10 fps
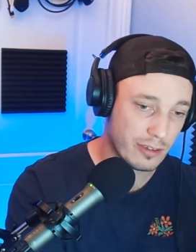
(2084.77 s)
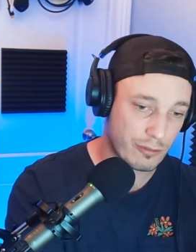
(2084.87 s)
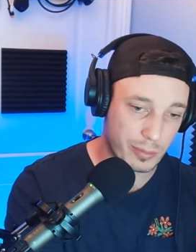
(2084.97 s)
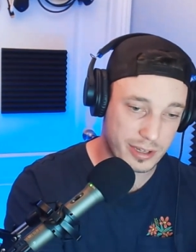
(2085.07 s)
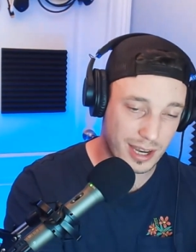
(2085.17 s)

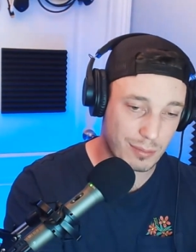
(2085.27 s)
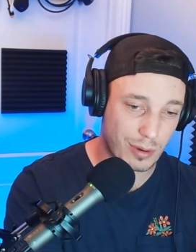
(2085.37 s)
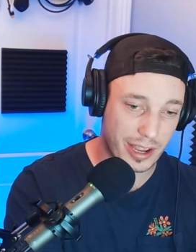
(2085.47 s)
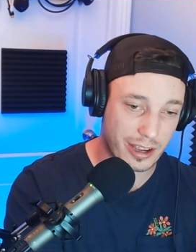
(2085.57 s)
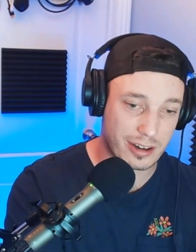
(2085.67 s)
from the time
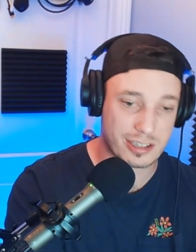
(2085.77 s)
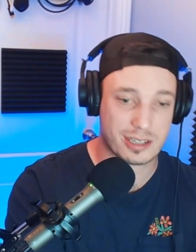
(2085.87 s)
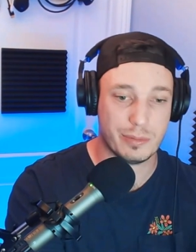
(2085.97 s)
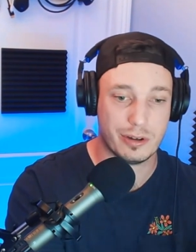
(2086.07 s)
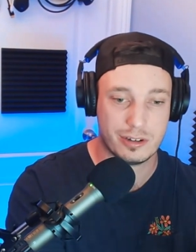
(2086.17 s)
Brian got his
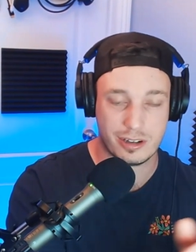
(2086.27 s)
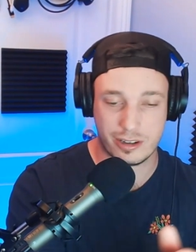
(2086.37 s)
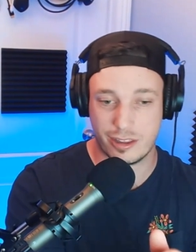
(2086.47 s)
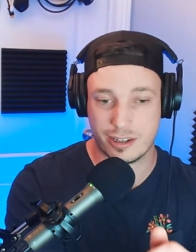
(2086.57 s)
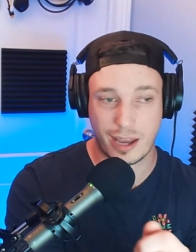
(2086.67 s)
computer to
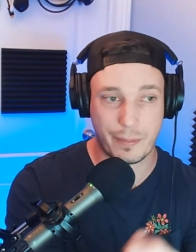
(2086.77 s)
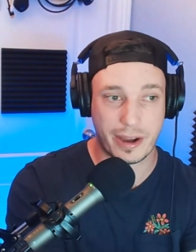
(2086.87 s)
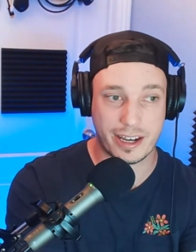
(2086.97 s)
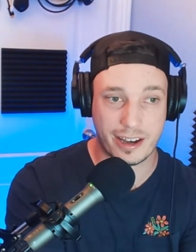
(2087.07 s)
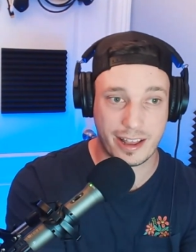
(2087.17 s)
the time
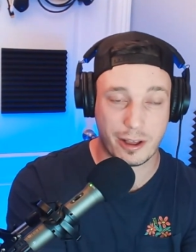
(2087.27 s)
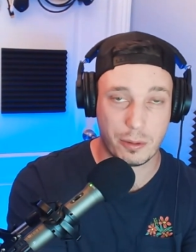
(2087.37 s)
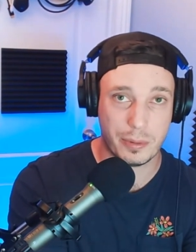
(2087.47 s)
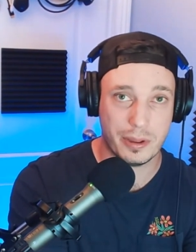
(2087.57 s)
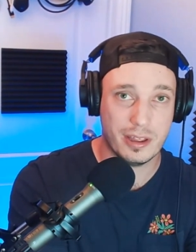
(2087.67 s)
I needed
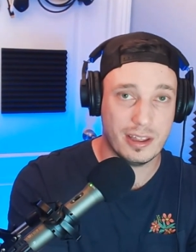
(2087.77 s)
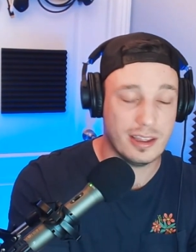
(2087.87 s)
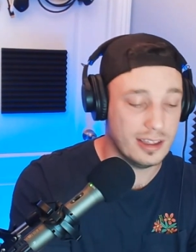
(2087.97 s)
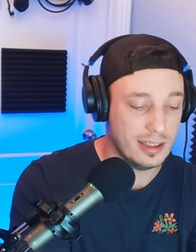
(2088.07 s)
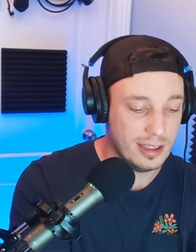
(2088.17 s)
help.
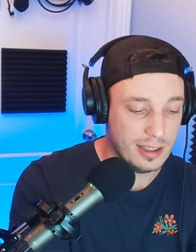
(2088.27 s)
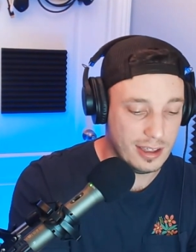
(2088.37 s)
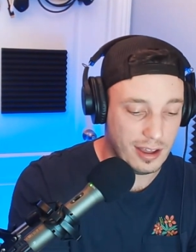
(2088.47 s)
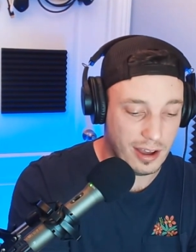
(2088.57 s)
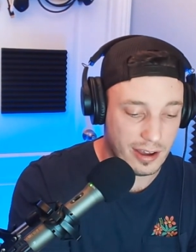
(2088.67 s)

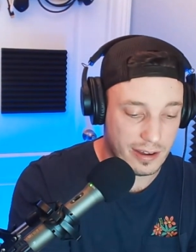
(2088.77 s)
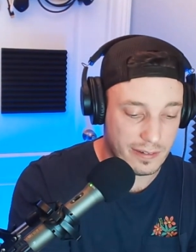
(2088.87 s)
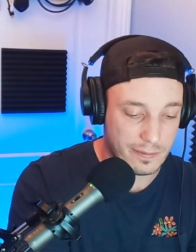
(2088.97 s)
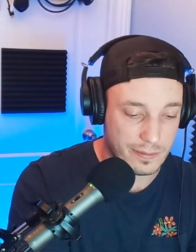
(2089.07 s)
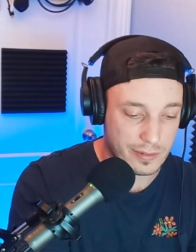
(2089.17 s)

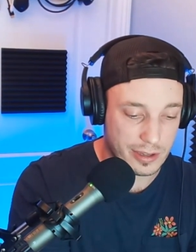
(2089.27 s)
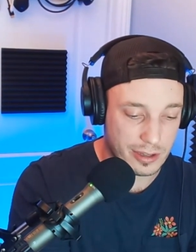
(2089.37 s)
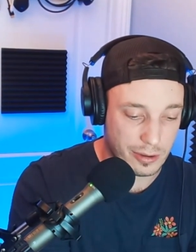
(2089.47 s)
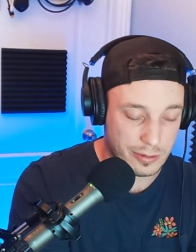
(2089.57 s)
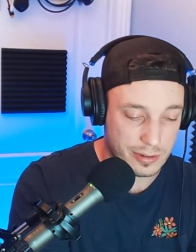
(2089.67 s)

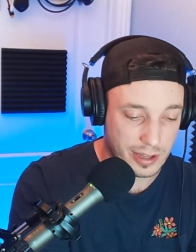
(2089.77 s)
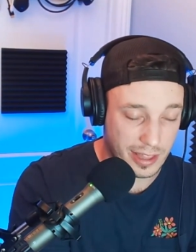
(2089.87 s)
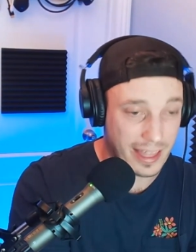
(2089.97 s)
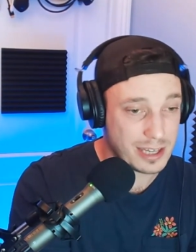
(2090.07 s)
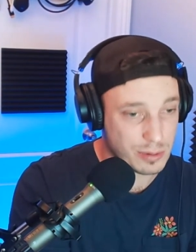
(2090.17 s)

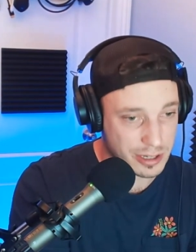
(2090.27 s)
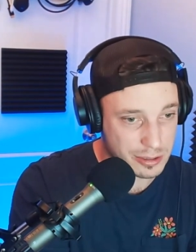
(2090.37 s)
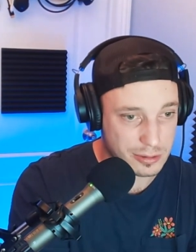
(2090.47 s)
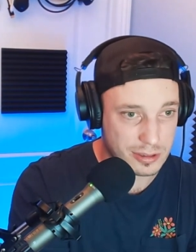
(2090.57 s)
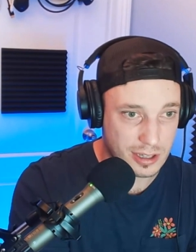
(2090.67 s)
And that's pretty
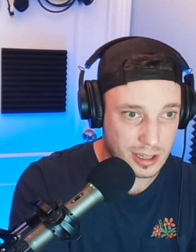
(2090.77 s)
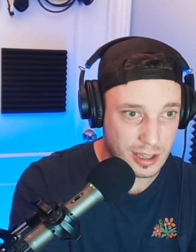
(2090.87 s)
cool.